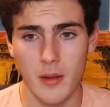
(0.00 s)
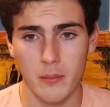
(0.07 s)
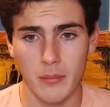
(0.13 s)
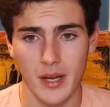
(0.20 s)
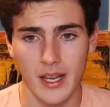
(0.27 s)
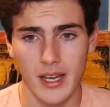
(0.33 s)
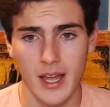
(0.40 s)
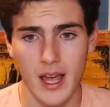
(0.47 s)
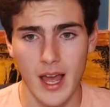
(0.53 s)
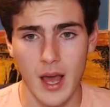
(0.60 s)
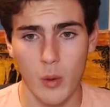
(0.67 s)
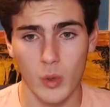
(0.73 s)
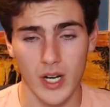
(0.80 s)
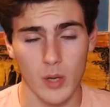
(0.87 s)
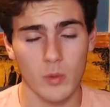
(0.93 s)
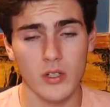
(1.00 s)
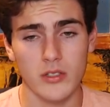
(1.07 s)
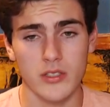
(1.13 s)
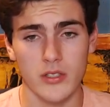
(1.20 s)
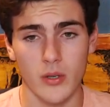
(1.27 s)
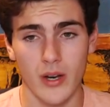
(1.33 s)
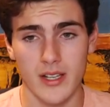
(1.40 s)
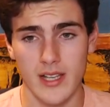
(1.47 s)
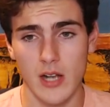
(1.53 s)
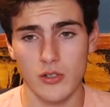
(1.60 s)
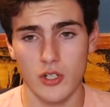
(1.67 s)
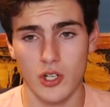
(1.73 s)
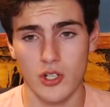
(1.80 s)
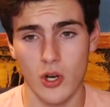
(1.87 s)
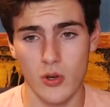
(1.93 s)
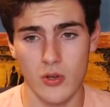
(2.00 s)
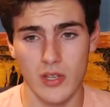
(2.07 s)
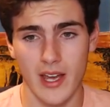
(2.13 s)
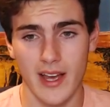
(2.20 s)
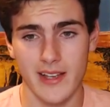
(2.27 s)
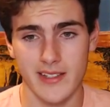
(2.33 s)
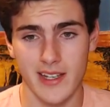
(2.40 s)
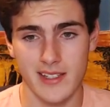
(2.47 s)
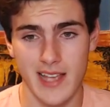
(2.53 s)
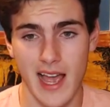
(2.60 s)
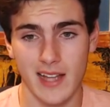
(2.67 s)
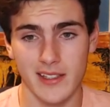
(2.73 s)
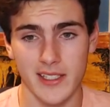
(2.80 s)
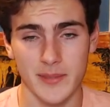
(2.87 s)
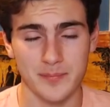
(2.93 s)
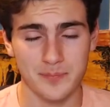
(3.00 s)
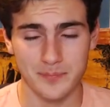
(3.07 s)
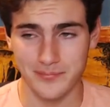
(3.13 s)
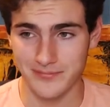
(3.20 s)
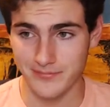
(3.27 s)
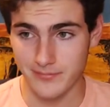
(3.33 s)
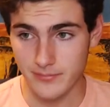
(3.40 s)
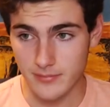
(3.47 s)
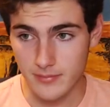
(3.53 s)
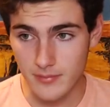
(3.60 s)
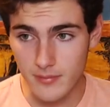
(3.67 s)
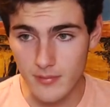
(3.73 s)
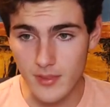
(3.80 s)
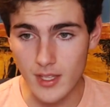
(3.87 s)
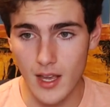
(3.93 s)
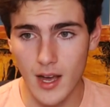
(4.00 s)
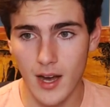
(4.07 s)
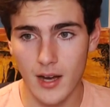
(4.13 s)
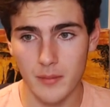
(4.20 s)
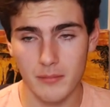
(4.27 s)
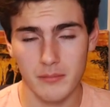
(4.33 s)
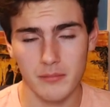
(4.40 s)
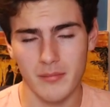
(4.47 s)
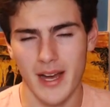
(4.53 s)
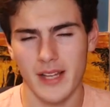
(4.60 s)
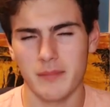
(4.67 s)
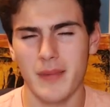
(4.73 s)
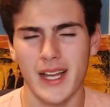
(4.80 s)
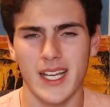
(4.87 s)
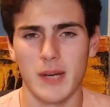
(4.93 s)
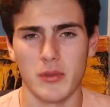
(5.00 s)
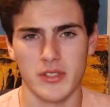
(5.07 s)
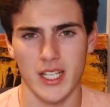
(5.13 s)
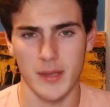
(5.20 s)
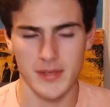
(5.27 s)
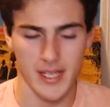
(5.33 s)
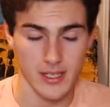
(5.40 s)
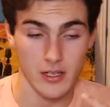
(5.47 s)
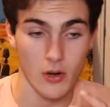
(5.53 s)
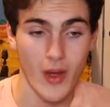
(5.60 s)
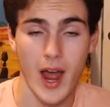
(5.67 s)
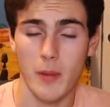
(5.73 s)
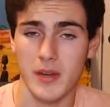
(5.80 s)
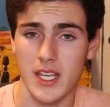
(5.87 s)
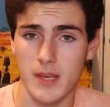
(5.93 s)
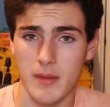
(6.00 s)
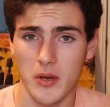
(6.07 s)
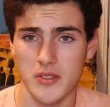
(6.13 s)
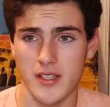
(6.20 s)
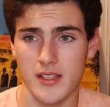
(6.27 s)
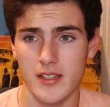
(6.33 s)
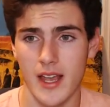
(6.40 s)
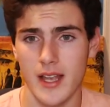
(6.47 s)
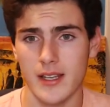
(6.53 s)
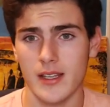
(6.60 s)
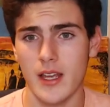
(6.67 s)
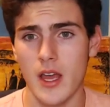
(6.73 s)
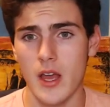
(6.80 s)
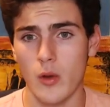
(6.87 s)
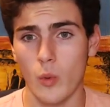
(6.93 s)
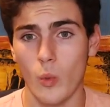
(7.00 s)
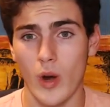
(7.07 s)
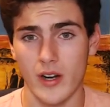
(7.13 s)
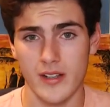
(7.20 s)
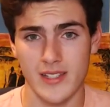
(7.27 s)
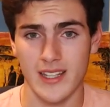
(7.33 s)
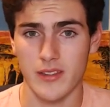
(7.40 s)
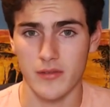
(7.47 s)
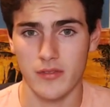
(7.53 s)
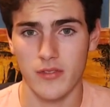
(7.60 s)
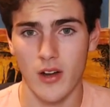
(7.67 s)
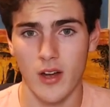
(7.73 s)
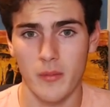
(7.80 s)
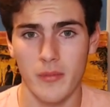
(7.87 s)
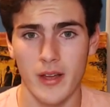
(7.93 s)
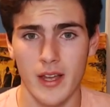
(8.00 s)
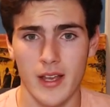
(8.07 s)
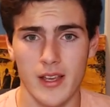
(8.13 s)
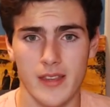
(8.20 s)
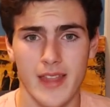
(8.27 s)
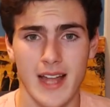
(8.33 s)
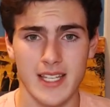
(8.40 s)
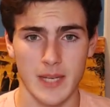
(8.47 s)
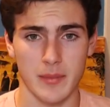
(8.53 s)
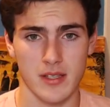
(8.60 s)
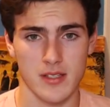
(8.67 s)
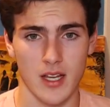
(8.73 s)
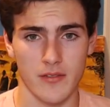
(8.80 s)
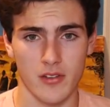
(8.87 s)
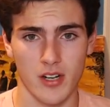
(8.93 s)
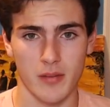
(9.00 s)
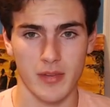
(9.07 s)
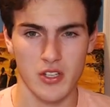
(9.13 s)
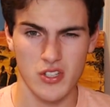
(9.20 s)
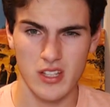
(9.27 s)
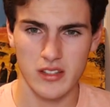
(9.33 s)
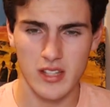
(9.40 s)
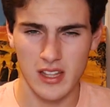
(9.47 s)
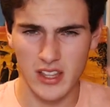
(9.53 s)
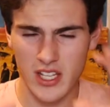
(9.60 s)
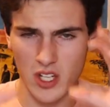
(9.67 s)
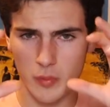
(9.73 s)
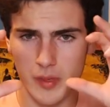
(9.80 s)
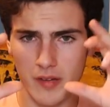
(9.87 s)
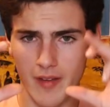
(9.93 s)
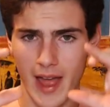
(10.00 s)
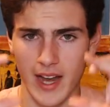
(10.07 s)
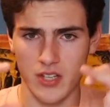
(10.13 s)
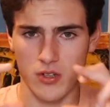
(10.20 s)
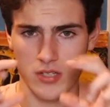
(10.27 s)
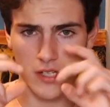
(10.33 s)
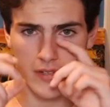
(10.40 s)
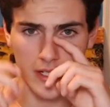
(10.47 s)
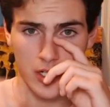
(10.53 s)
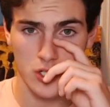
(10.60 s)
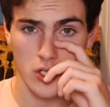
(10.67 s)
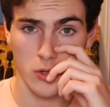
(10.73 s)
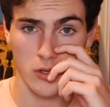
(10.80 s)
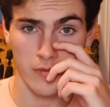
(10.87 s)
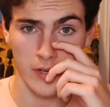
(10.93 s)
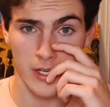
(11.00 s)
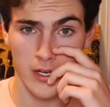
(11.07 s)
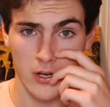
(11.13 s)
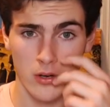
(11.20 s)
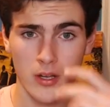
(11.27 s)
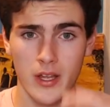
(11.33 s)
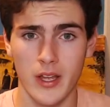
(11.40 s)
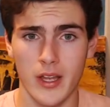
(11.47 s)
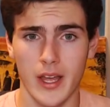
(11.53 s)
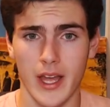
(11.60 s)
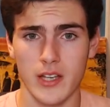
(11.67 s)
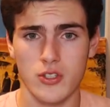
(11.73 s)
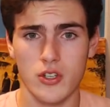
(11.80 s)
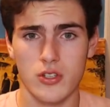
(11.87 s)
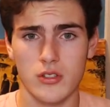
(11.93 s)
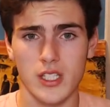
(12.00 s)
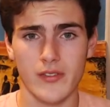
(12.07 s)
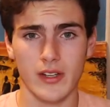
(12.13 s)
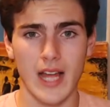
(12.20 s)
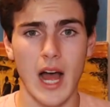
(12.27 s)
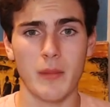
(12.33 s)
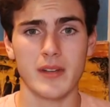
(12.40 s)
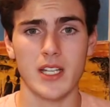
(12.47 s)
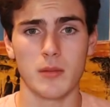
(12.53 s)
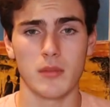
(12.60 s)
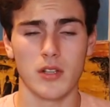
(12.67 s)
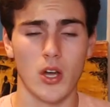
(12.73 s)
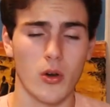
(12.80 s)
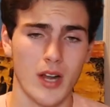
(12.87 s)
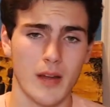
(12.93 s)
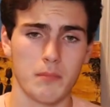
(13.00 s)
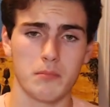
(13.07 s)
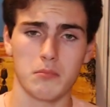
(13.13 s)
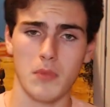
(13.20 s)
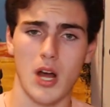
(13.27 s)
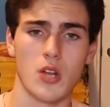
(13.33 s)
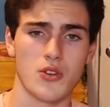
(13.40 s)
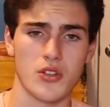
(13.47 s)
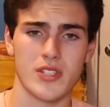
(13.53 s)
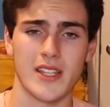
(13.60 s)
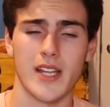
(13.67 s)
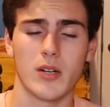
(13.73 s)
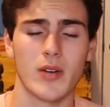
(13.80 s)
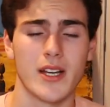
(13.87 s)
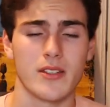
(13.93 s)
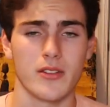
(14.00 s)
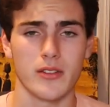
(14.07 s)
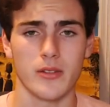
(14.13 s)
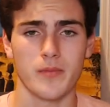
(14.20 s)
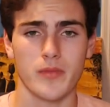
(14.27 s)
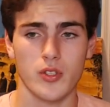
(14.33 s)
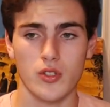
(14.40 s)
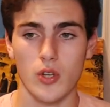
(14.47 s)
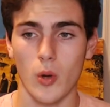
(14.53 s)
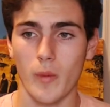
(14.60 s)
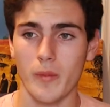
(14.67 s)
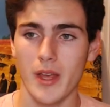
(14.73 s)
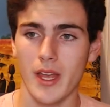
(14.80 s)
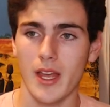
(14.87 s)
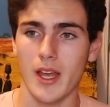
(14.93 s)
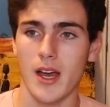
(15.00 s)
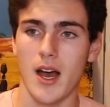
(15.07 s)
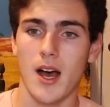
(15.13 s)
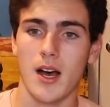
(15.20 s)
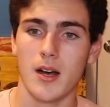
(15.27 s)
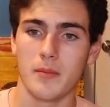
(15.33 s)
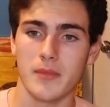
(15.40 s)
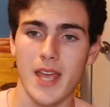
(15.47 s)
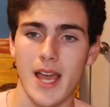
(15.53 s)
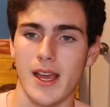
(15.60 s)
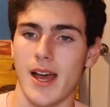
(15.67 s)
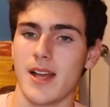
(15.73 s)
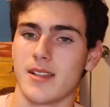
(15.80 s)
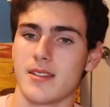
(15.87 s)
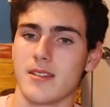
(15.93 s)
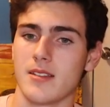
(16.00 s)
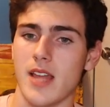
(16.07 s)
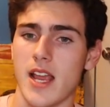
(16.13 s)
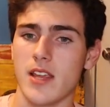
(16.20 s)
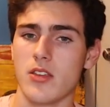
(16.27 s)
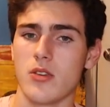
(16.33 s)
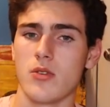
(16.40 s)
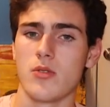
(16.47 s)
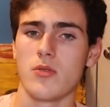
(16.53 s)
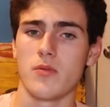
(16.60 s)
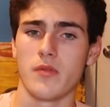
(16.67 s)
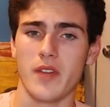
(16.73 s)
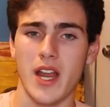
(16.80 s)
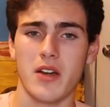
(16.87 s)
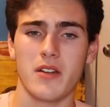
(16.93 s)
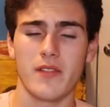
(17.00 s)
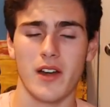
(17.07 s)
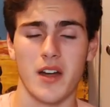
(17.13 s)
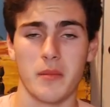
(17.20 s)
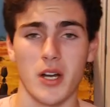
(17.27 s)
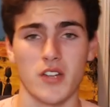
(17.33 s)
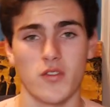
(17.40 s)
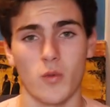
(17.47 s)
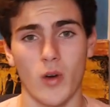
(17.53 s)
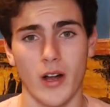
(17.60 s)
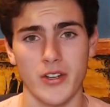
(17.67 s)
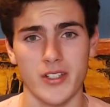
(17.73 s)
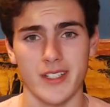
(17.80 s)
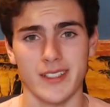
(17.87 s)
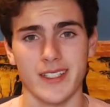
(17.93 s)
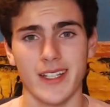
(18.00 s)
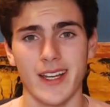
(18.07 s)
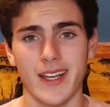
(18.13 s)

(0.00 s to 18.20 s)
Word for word: But what I will do is I'll just show you guys exactly my couple tips, like, you know, how many emails to send, where to send them from, that type of stuff. You know what I mean? Just the little bit of extra stuff I didn't show in the video. And just leave a comment down below and I'll just send that right to you. So yeah, guys, thank you very, very much for watching.